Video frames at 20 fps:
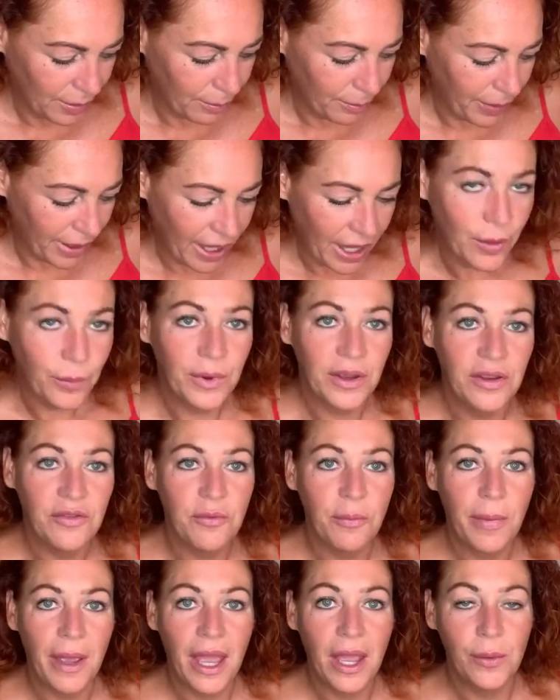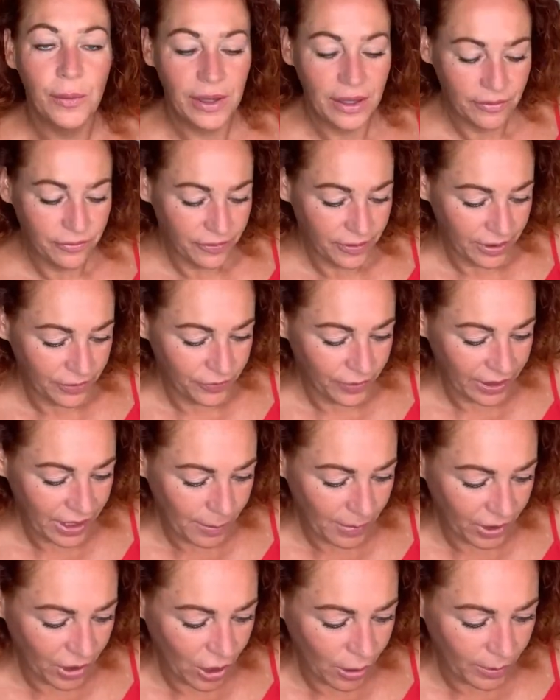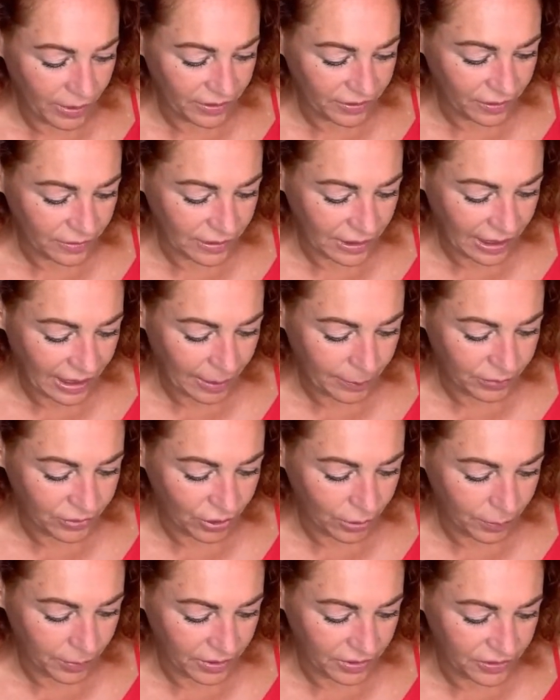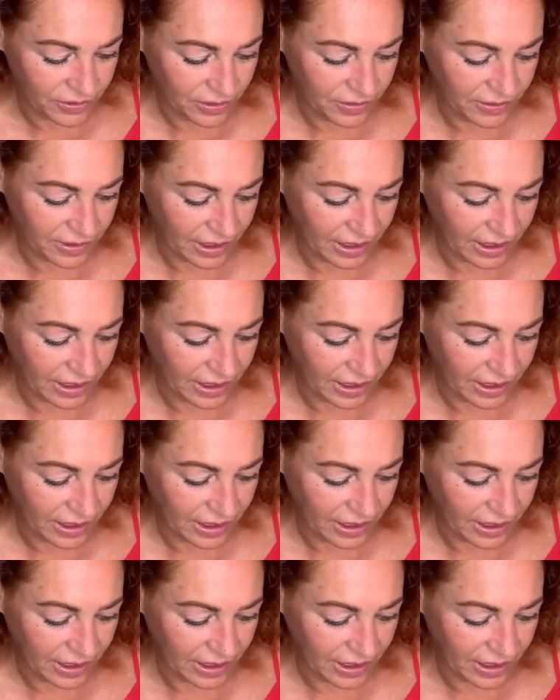Bear with, bear with. If I get my comments on the laptop, it's just